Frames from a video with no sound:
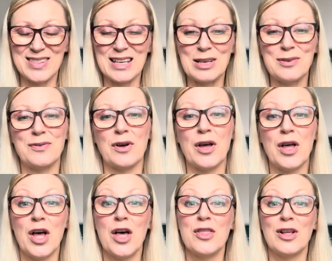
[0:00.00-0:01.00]
Thank you for
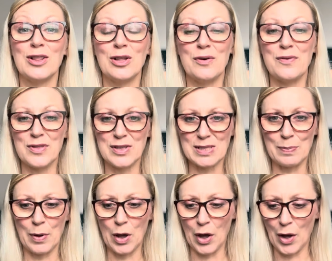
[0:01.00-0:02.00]
the love, the
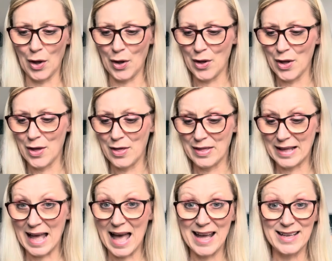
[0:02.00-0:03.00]
support, the
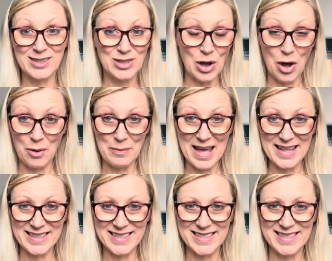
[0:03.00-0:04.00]
kind
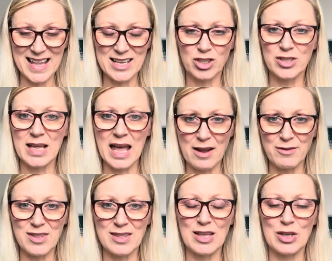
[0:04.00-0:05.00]
comments, just
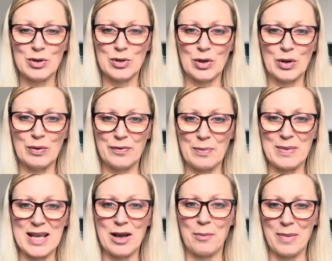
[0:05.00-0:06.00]
everything that you do for
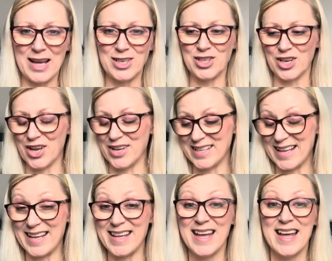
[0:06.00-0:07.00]
me on my
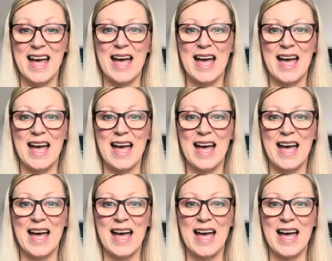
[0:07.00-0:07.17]
journey.